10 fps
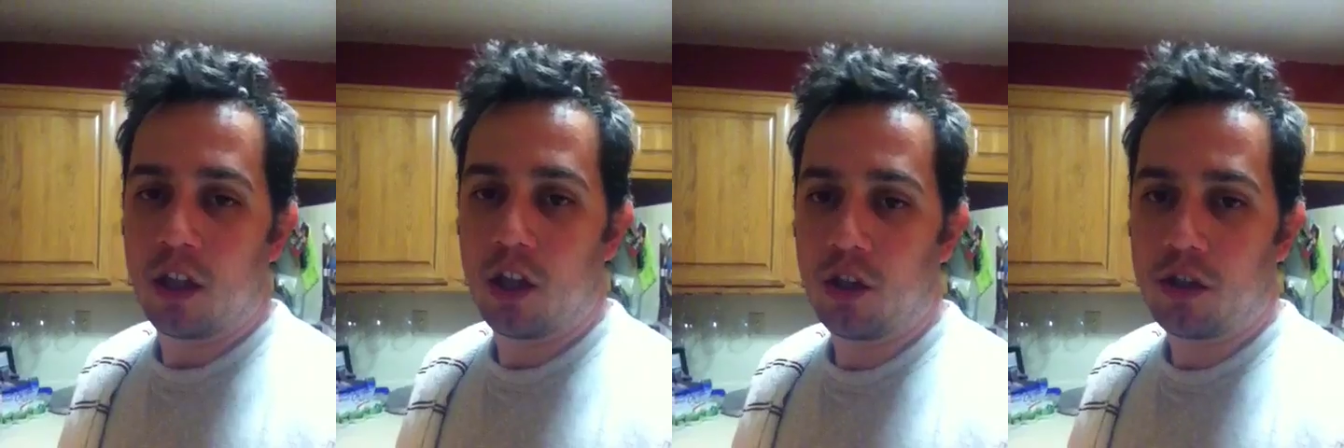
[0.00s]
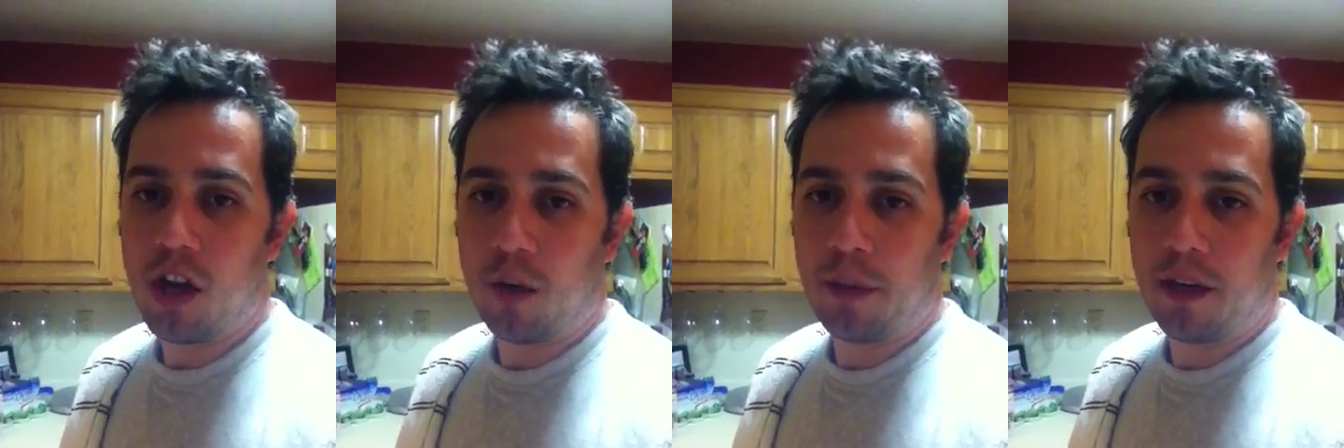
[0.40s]
cook or
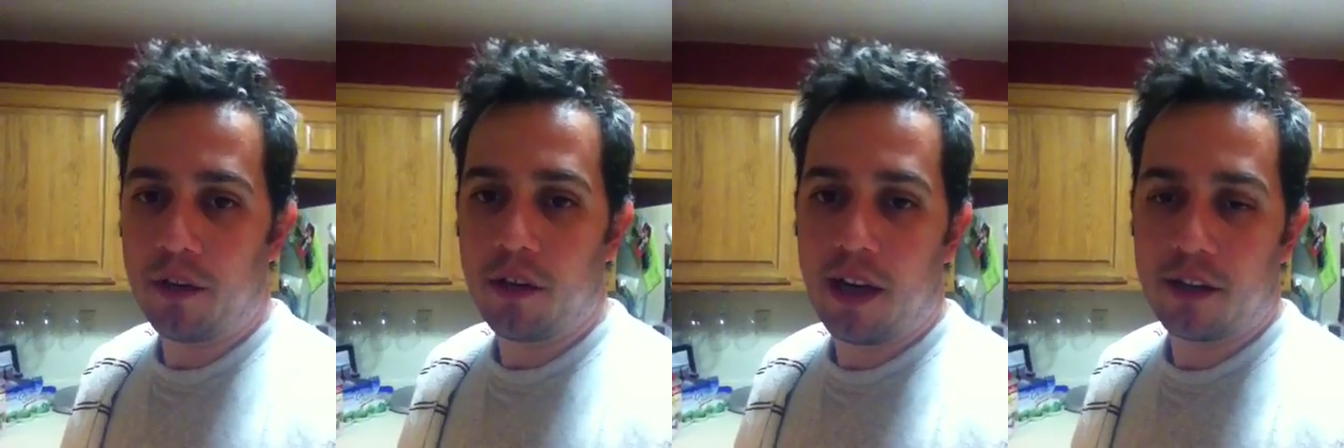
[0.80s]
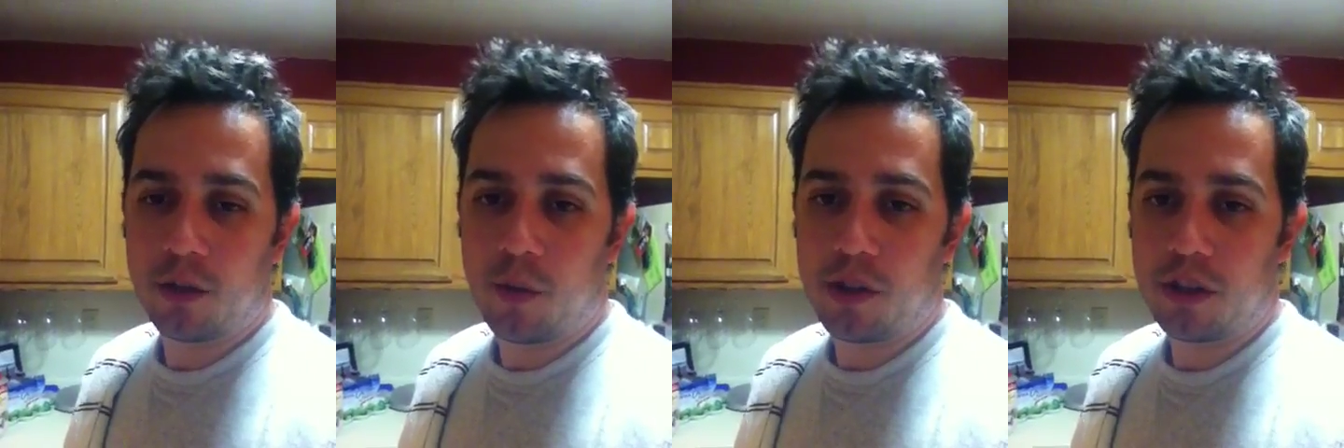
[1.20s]
talk about, or
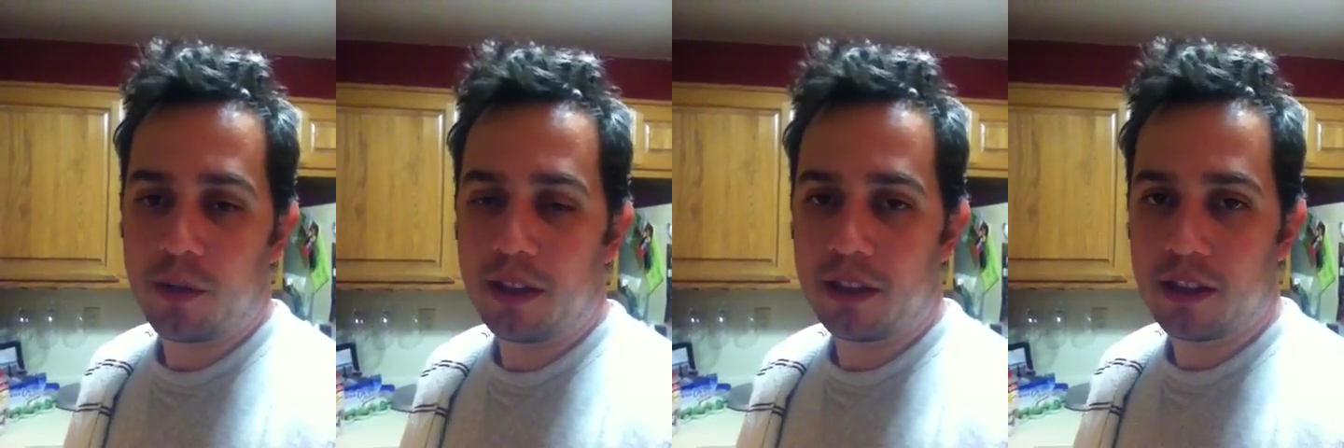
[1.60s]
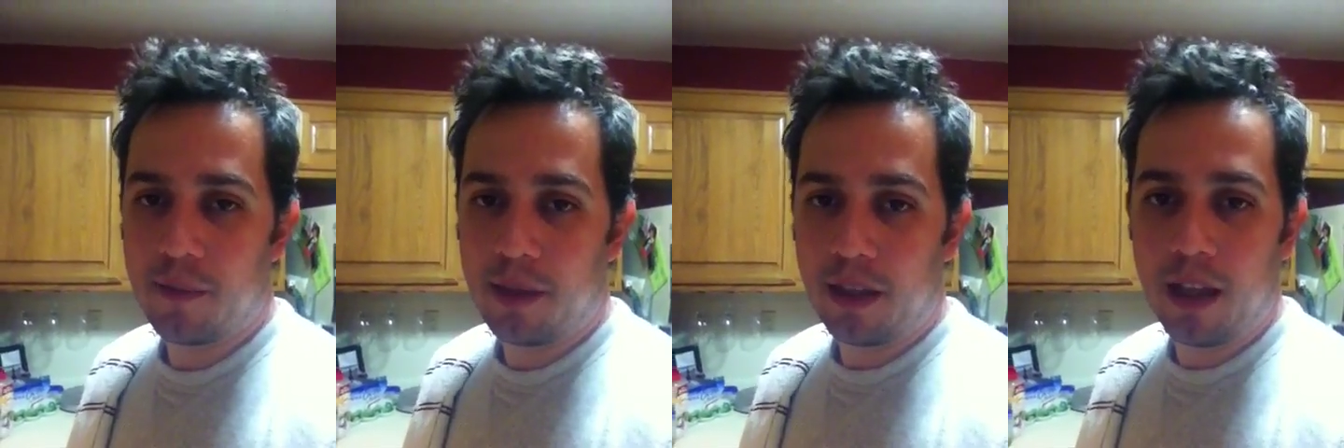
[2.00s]
answer questions about things that
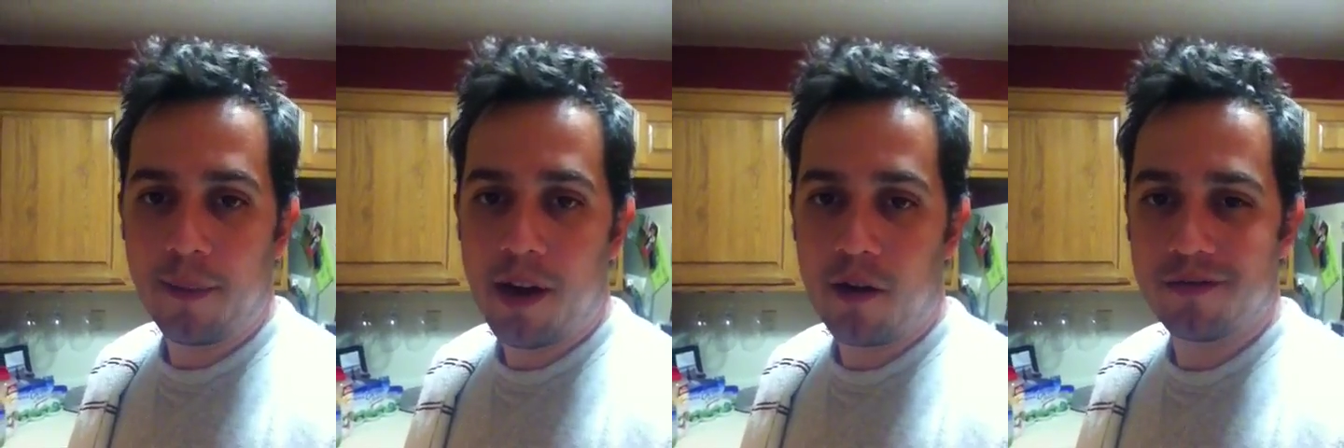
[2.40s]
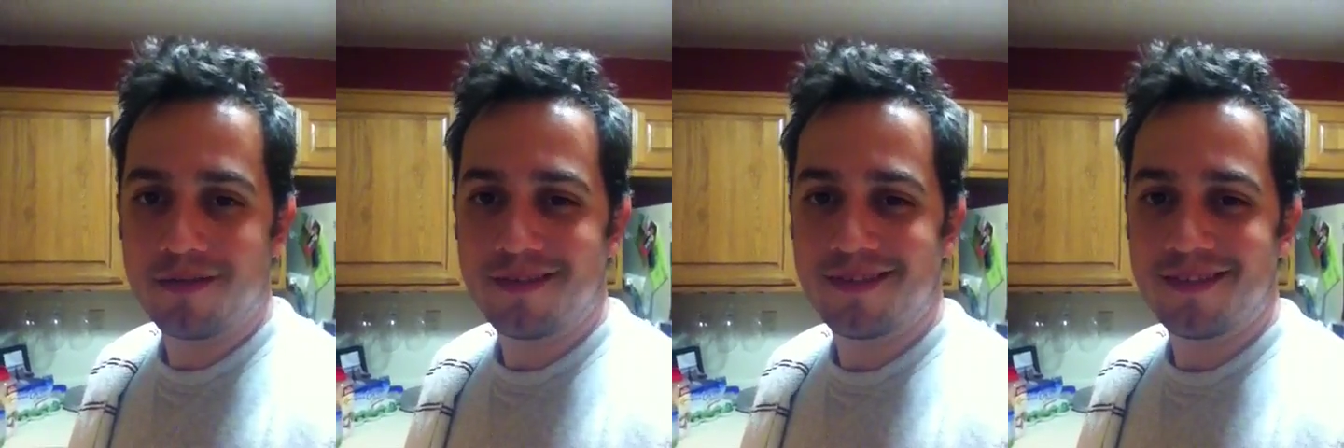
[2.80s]
I made, let me know.
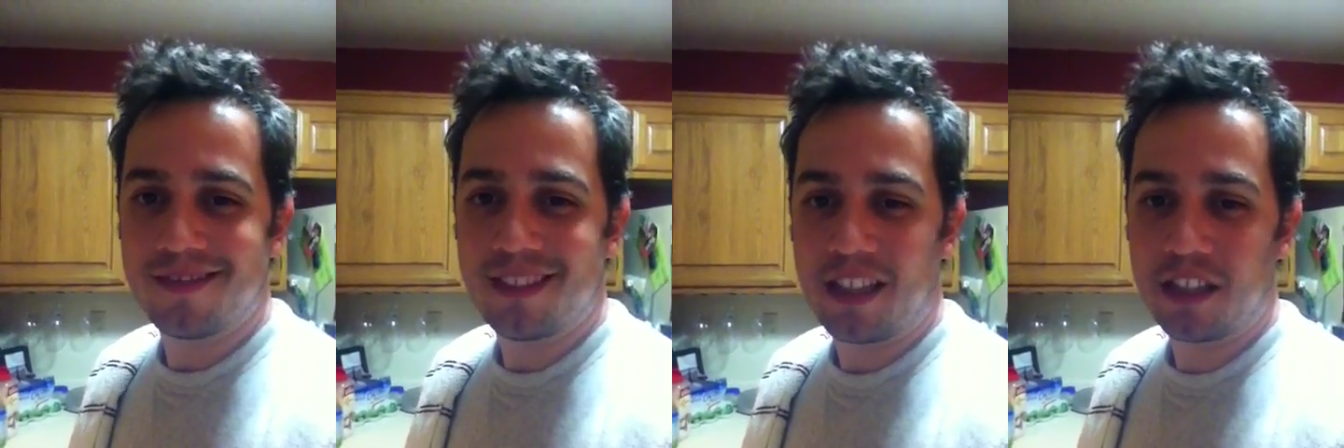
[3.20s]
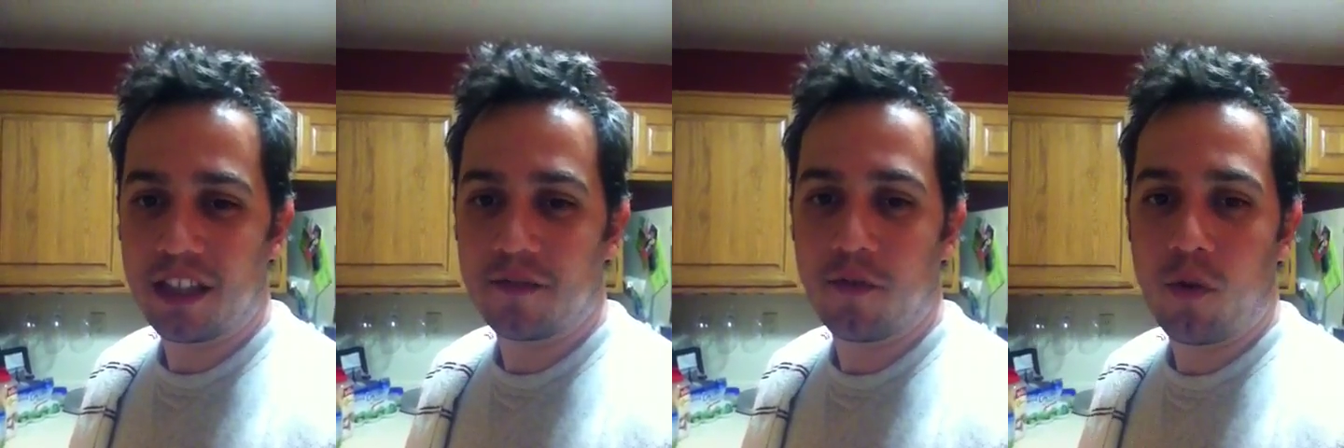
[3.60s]
Thanks
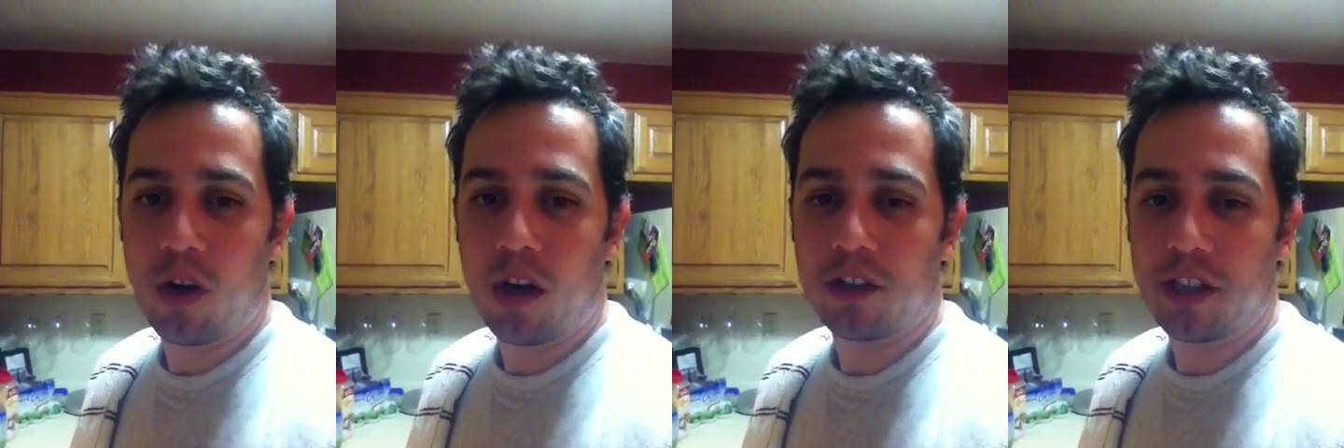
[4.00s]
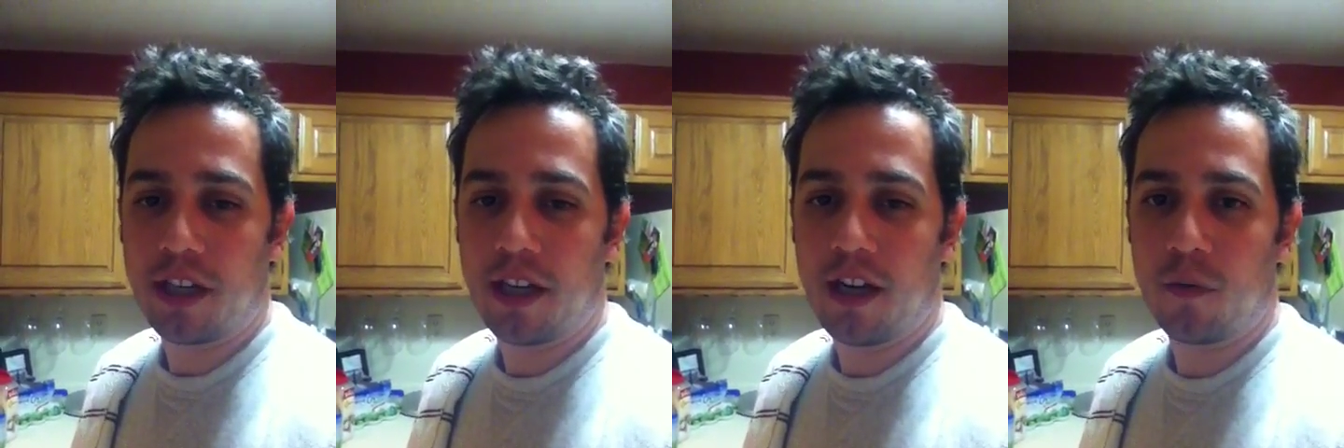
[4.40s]
again for
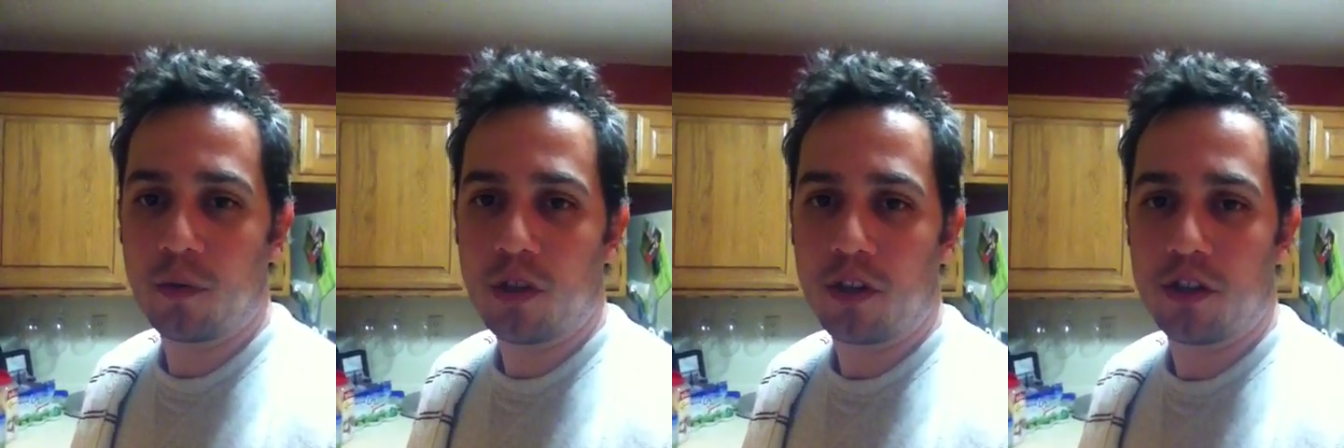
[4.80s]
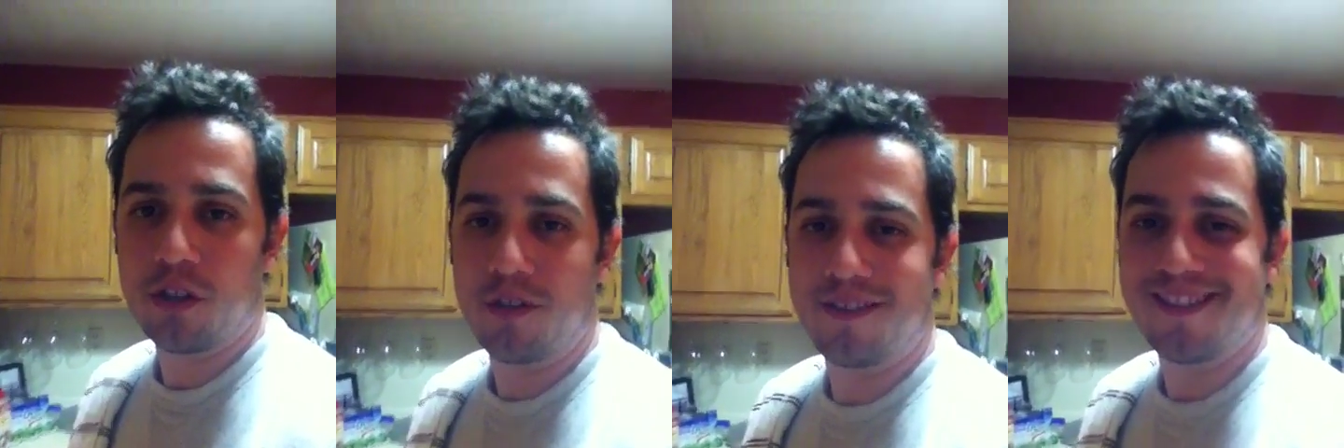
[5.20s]
checking it out, and we'll talk to you
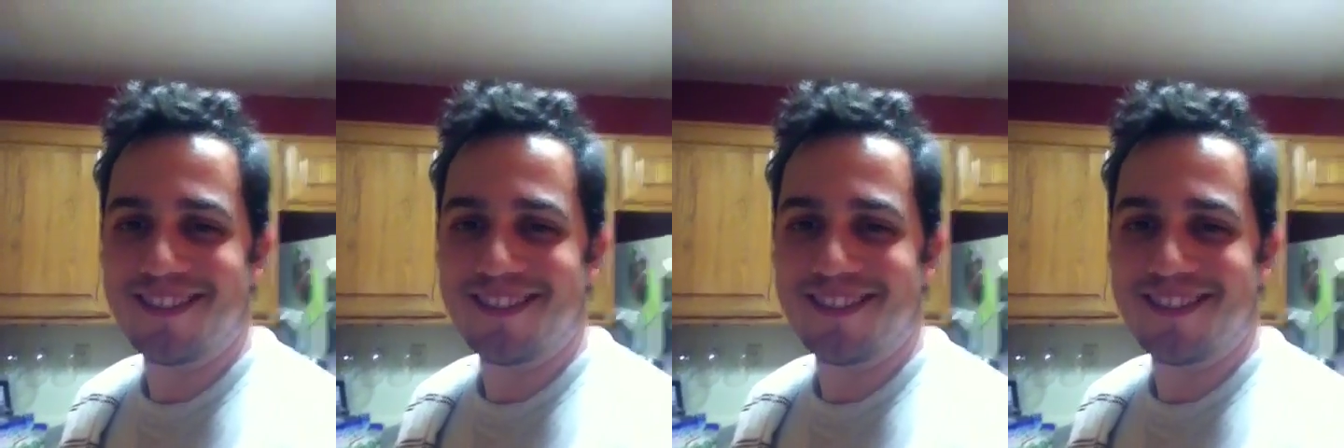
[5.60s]
soon.